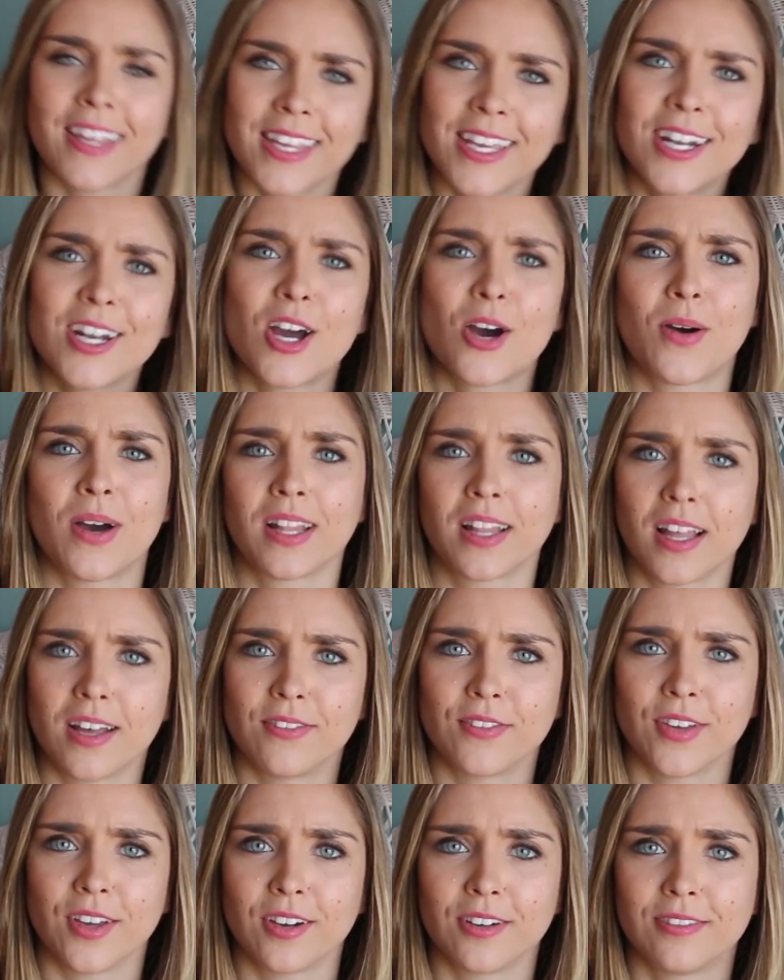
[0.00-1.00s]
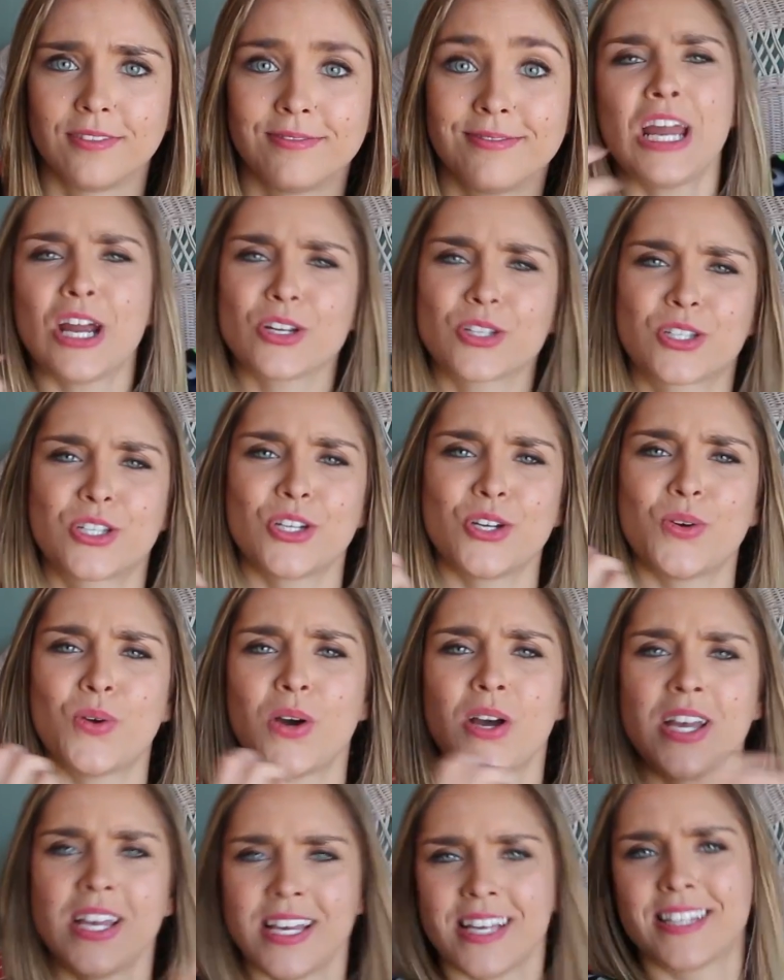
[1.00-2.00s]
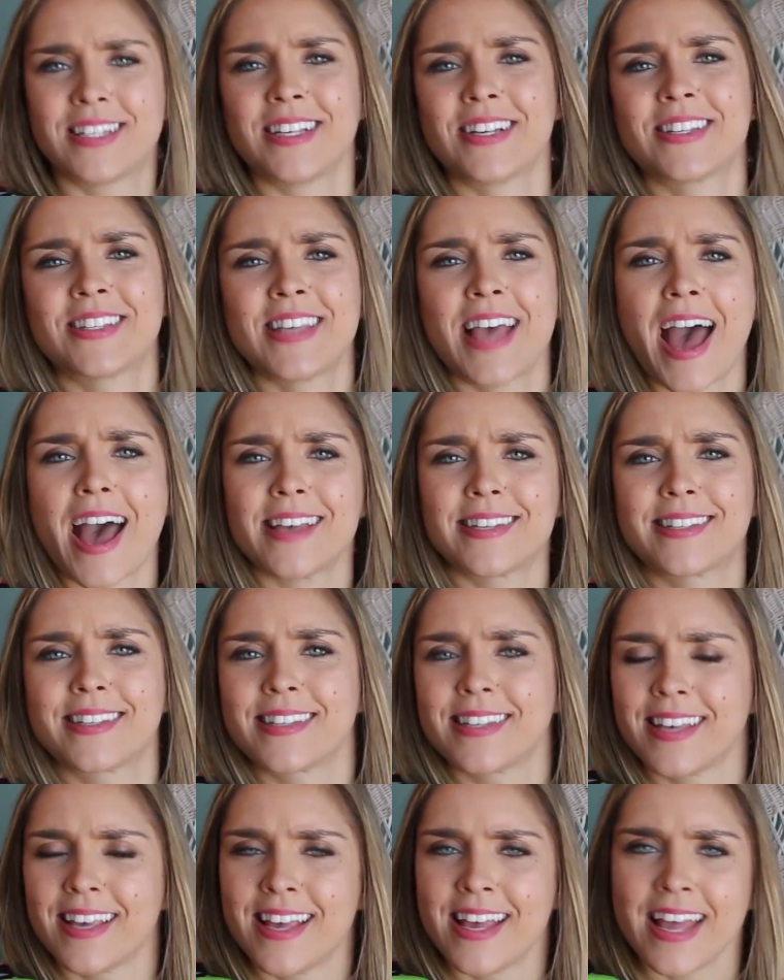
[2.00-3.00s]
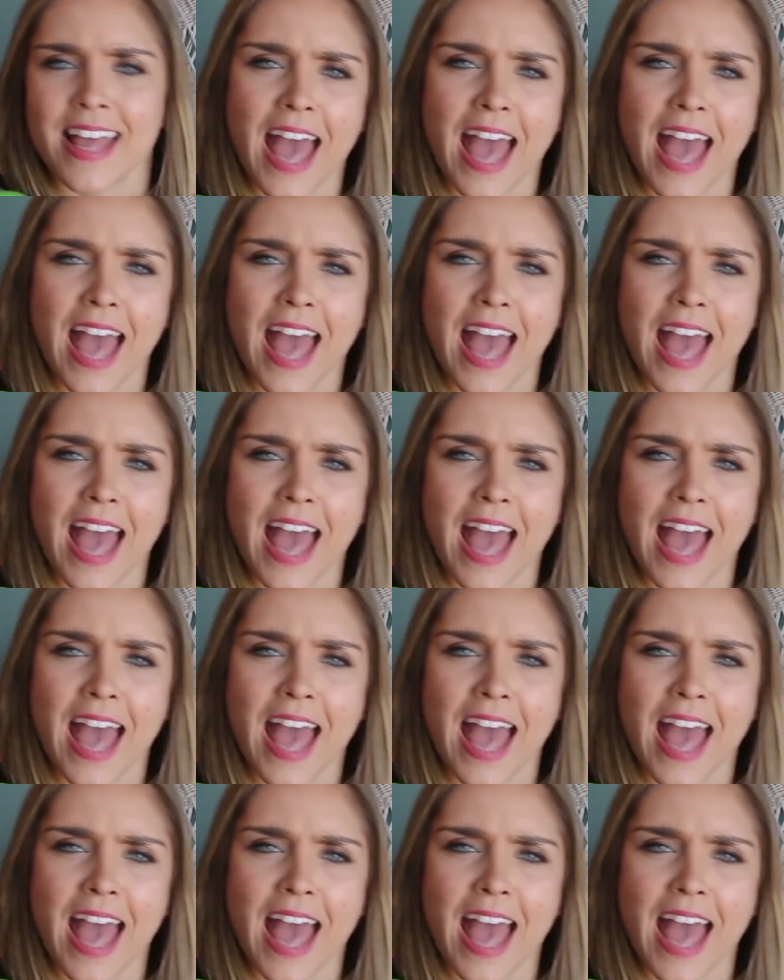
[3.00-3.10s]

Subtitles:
You know I love you. Here's to success